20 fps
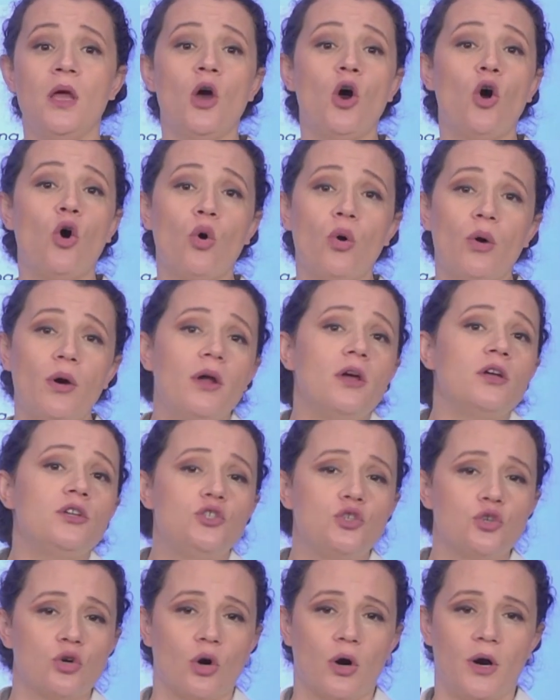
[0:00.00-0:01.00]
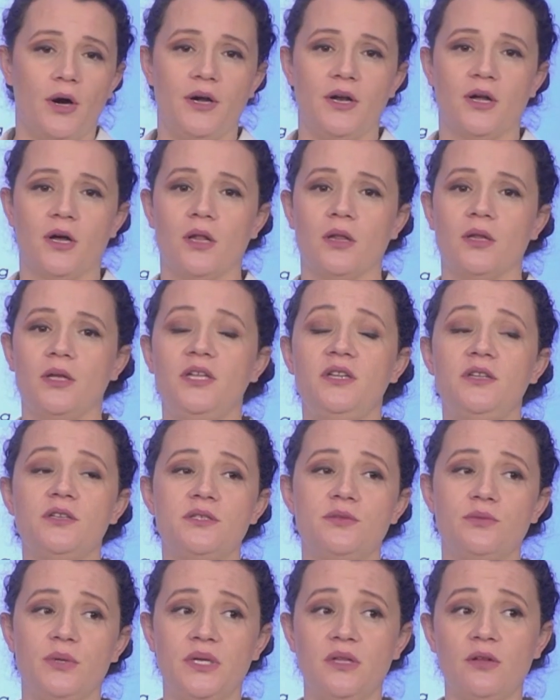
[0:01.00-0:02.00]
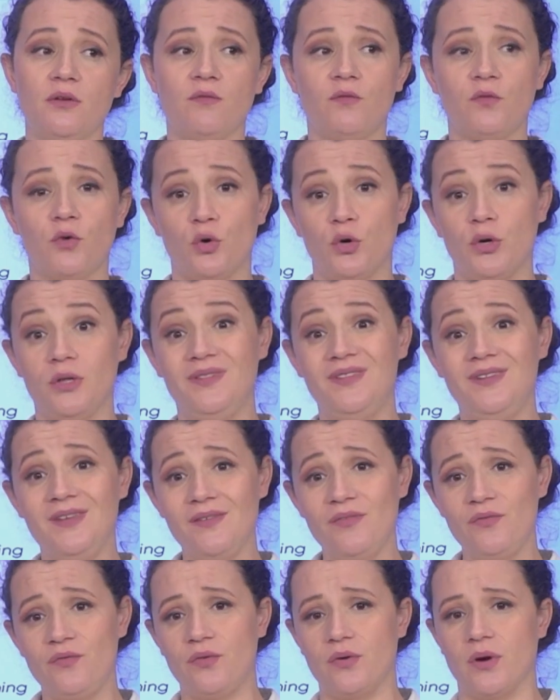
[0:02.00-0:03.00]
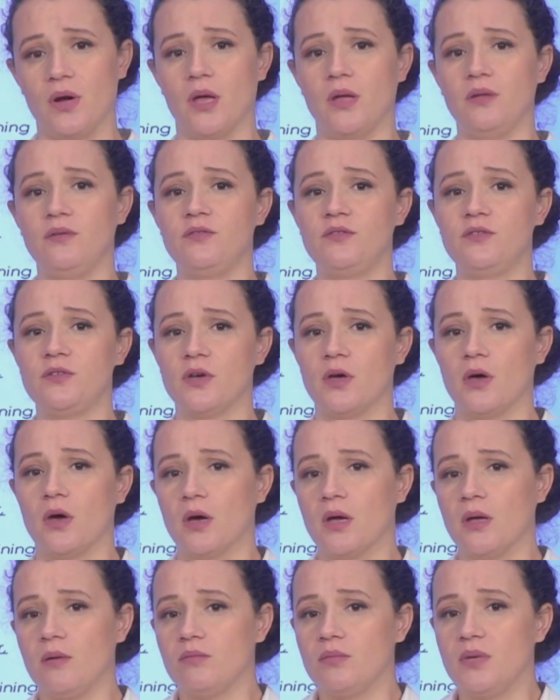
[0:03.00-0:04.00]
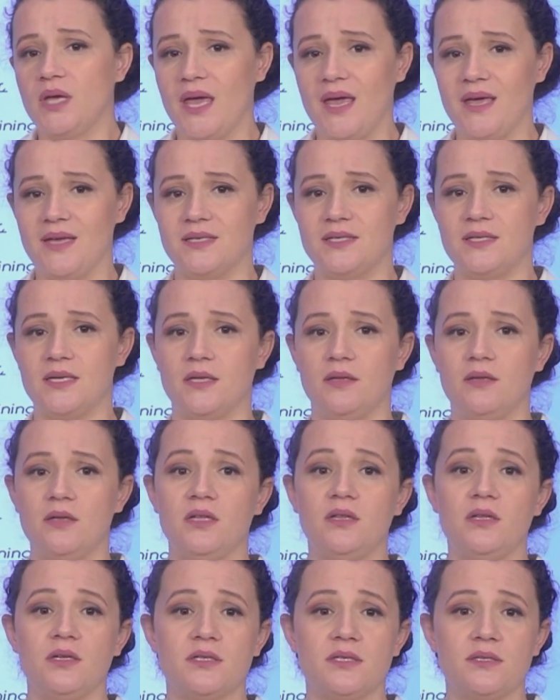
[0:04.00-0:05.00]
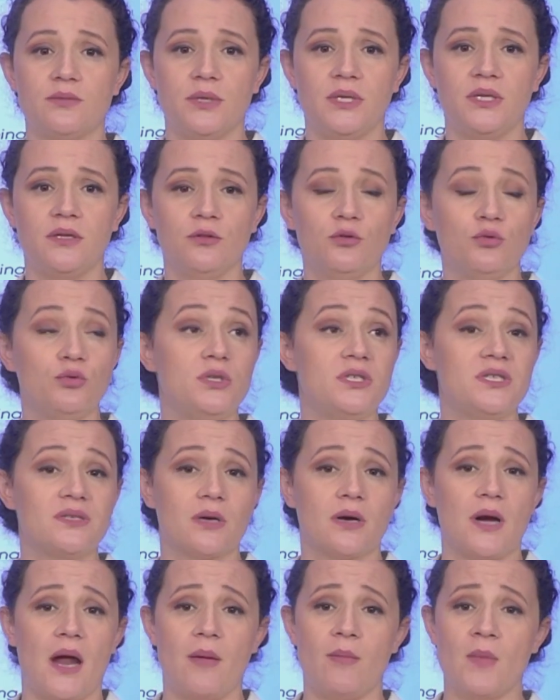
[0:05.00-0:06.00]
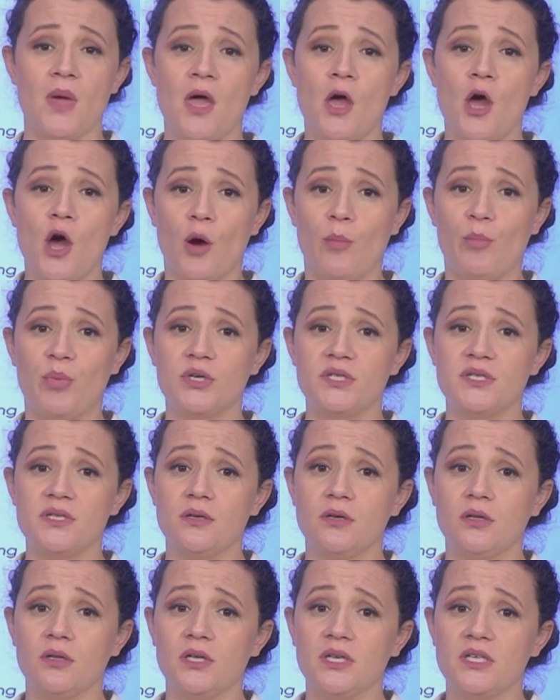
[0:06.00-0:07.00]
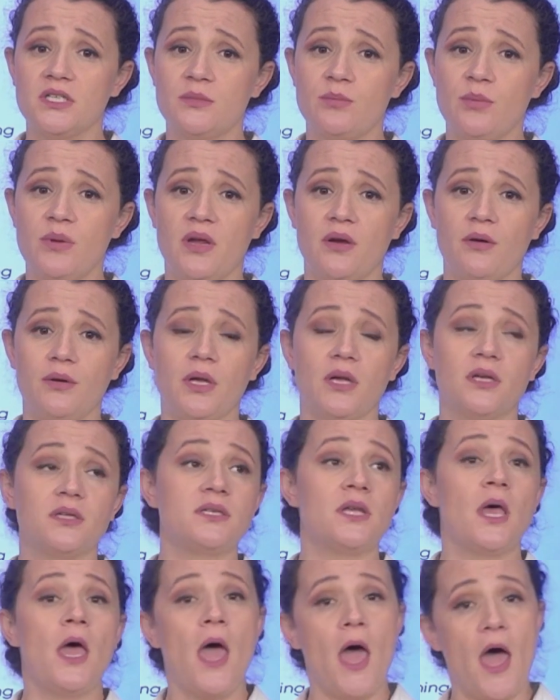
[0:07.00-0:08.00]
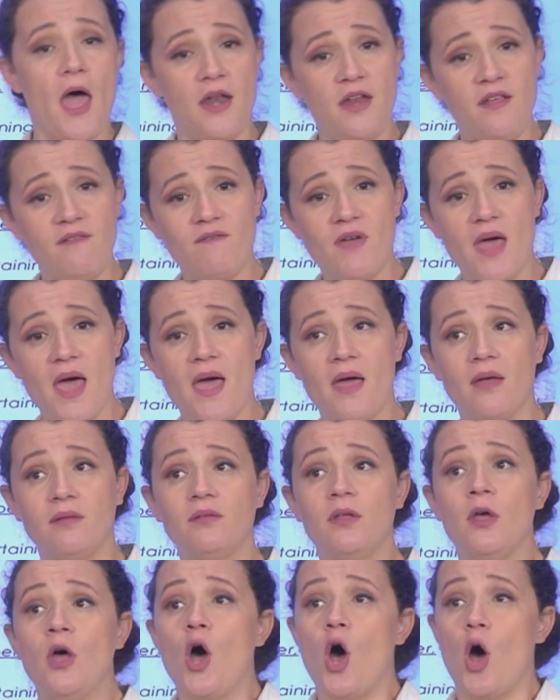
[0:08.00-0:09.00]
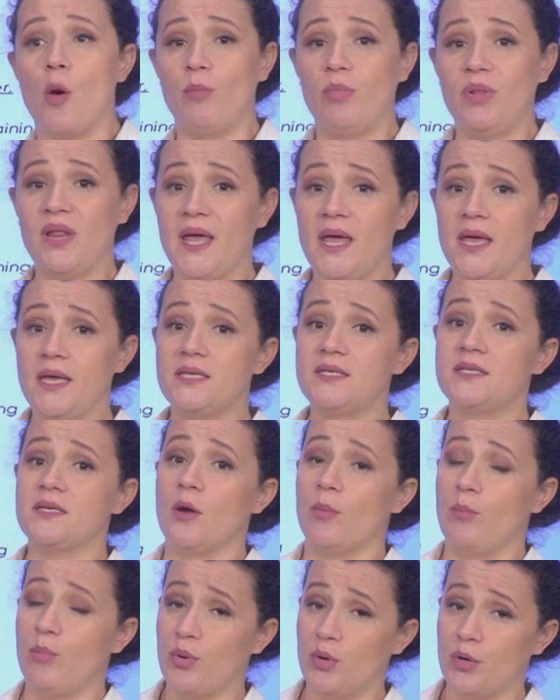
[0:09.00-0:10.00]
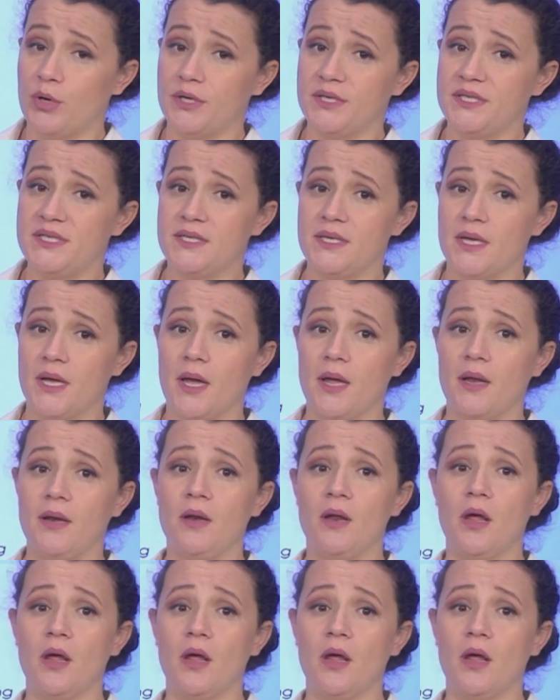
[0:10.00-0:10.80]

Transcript: or a journal. It is written for different cases. It is written to describe a personal experience, an event, a place, a person.